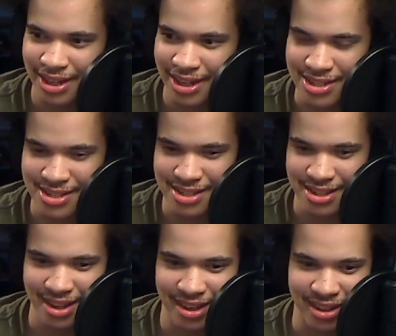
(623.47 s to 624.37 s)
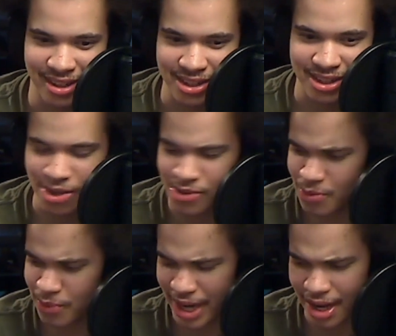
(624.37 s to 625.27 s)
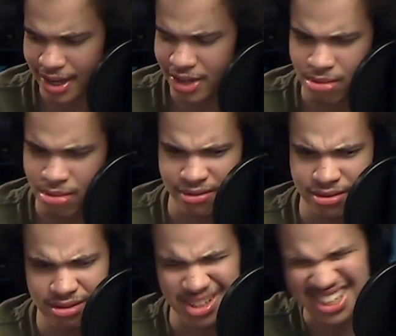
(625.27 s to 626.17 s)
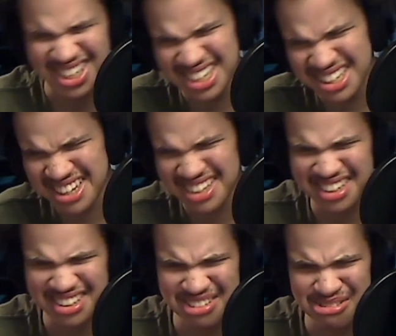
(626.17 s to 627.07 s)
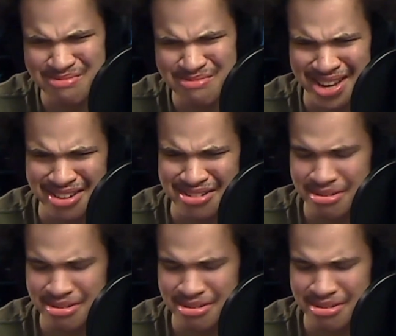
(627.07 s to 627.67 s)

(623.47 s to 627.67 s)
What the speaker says: Because also when I got Kindle on my phone, I was like, yeah, I didn't think it was gonna be that good.